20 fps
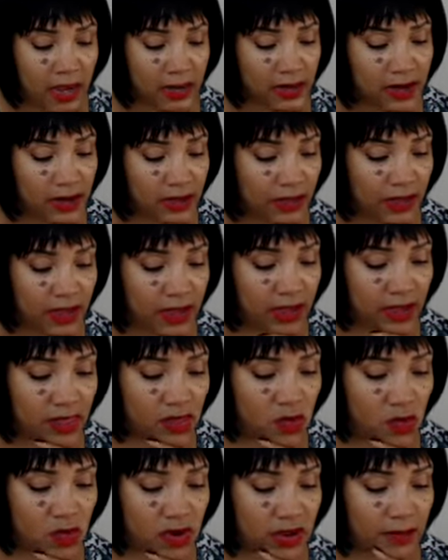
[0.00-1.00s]
Now, the
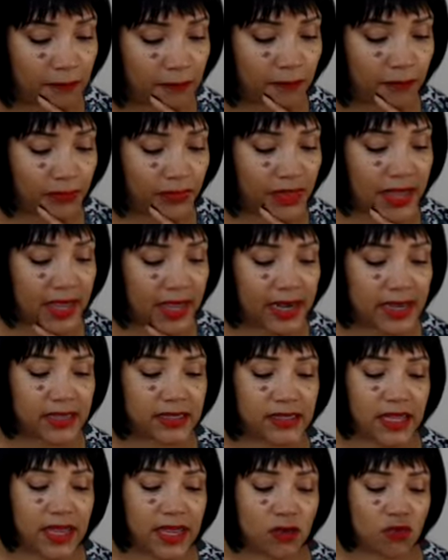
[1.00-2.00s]
other one that
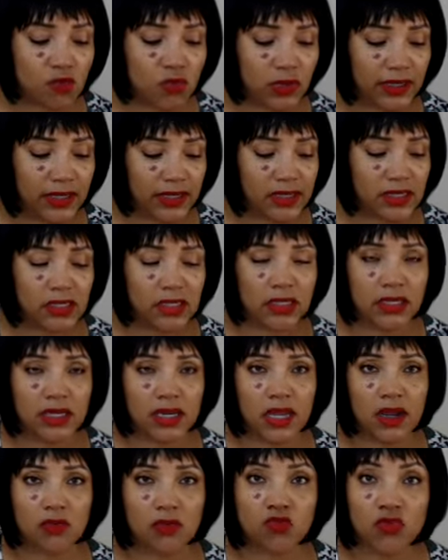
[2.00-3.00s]
is a really
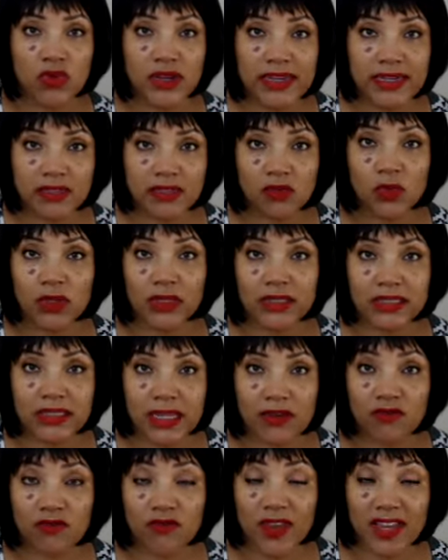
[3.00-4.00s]
good REIT, real
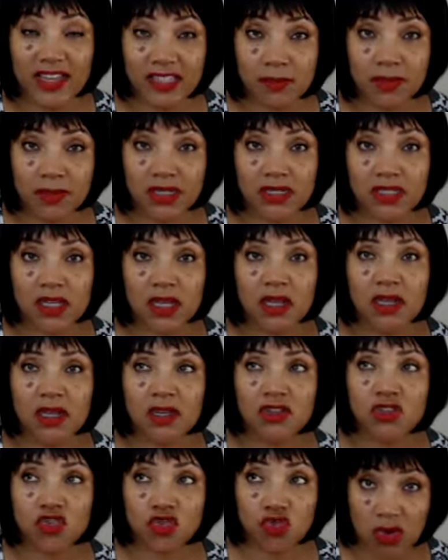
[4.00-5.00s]
estate investment
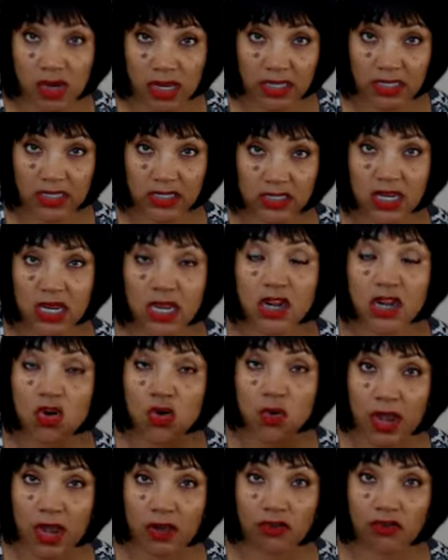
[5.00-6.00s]
trust
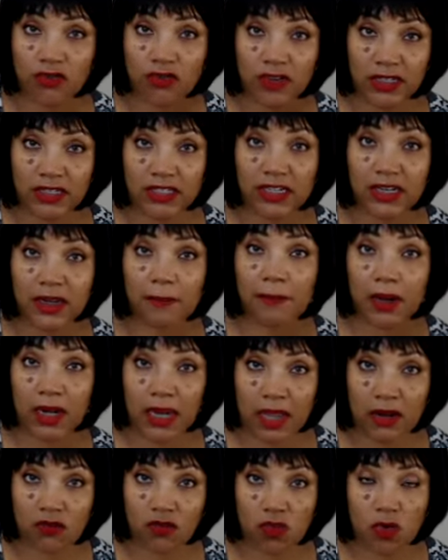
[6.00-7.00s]
crowdfunding
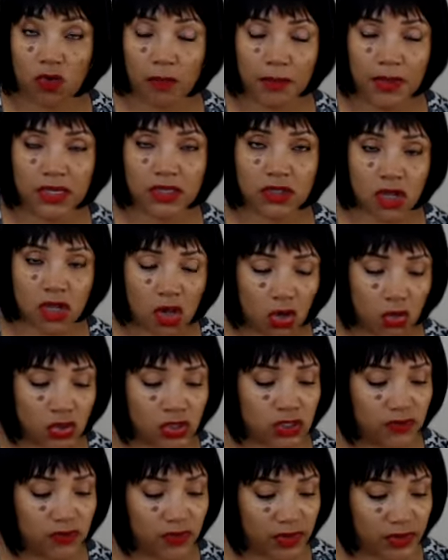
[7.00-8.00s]
platform is
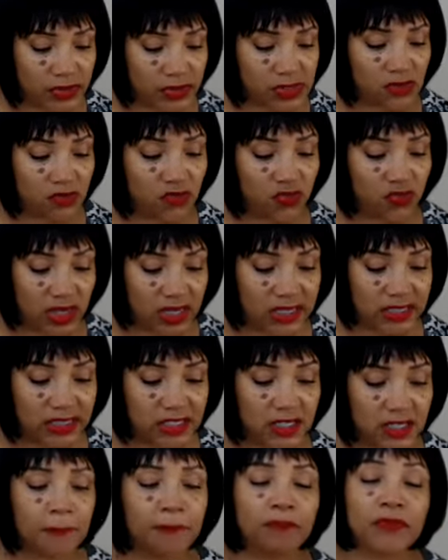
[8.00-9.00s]
called
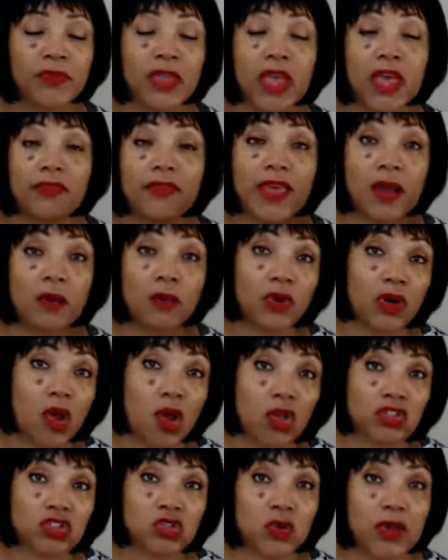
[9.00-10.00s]
DiversyFund. And that one
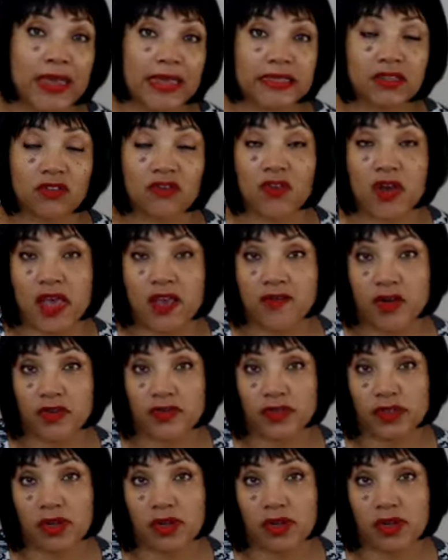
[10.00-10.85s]
also has a $500